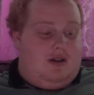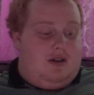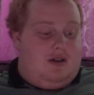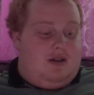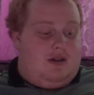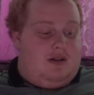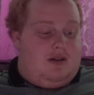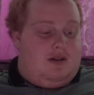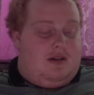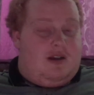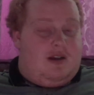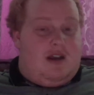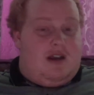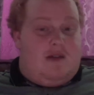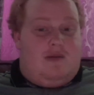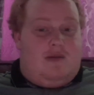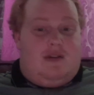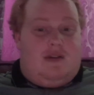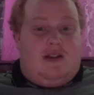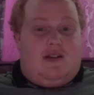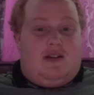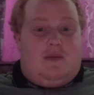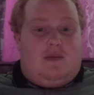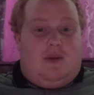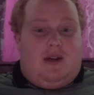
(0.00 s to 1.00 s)
you know,
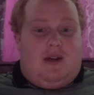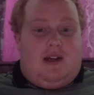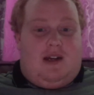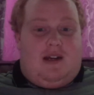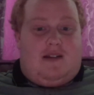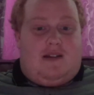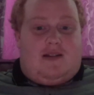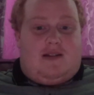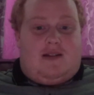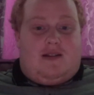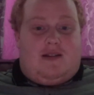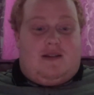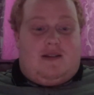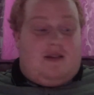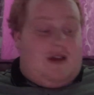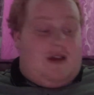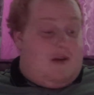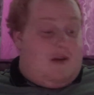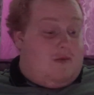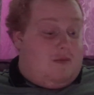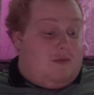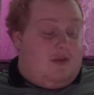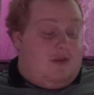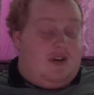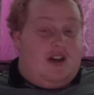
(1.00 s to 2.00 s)
it is what it is.
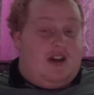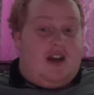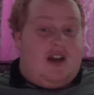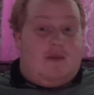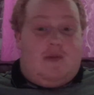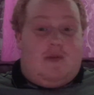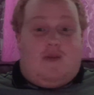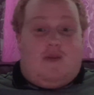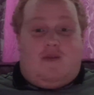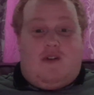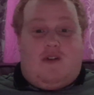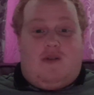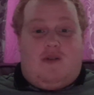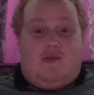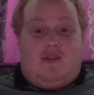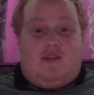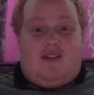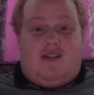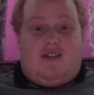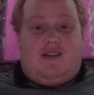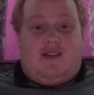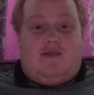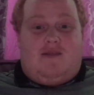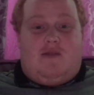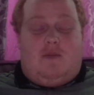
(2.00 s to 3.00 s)
I'm looking at my phone
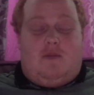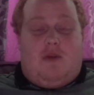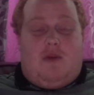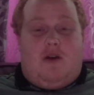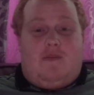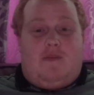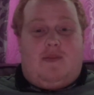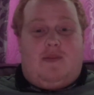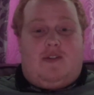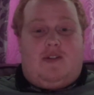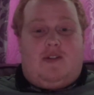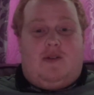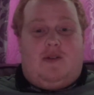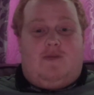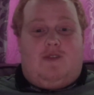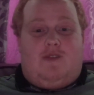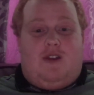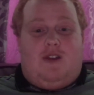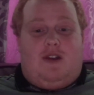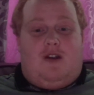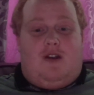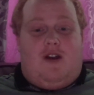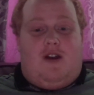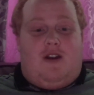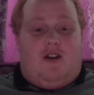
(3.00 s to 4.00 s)
just to remind myself of the
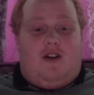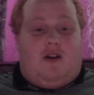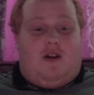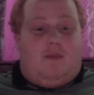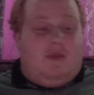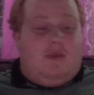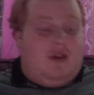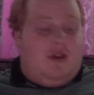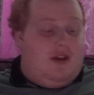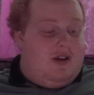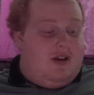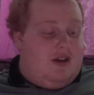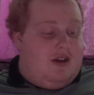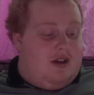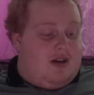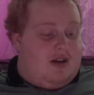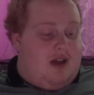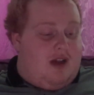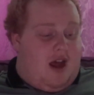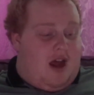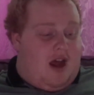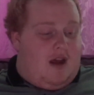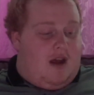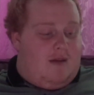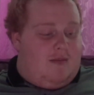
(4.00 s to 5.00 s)
lineup.
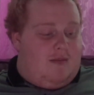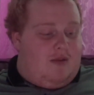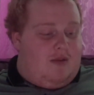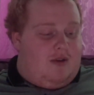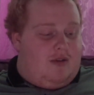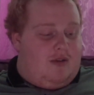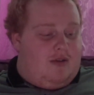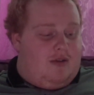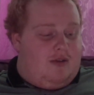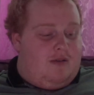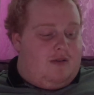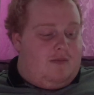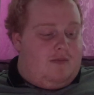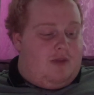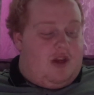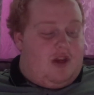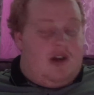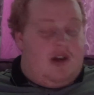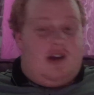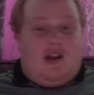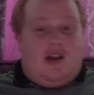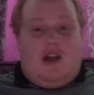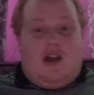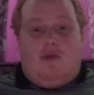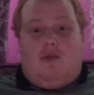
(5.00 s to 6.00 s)
I'm going
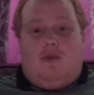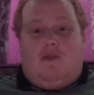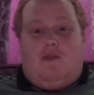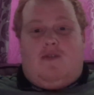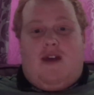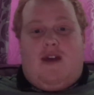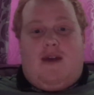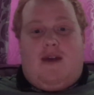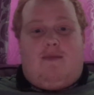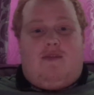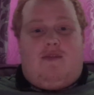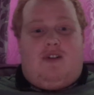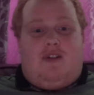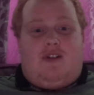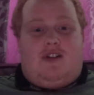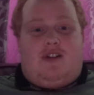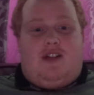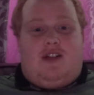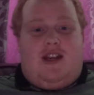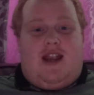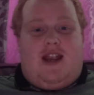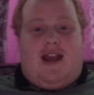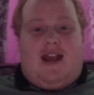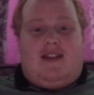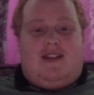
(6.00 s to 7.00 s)
to go with
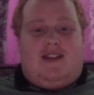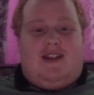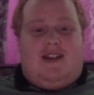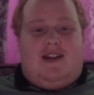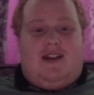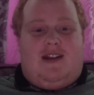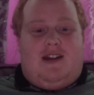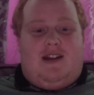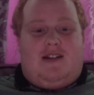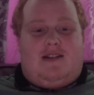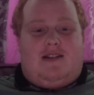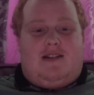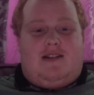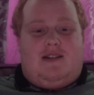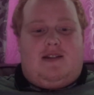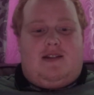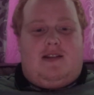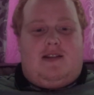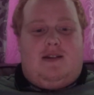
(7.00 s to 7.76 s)
Eberechi Eze next.